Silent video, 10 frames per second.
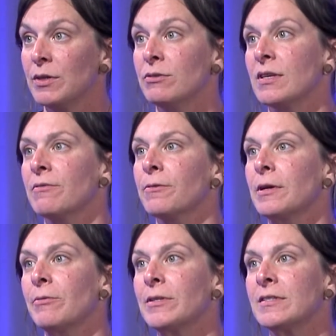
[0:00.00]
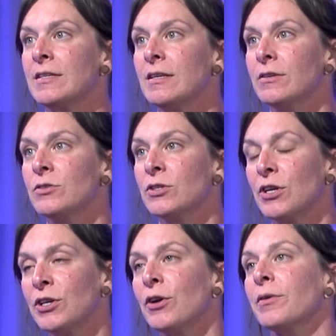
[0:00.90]
using frequencies to
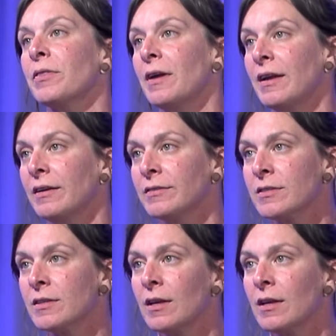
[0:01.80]
cure things.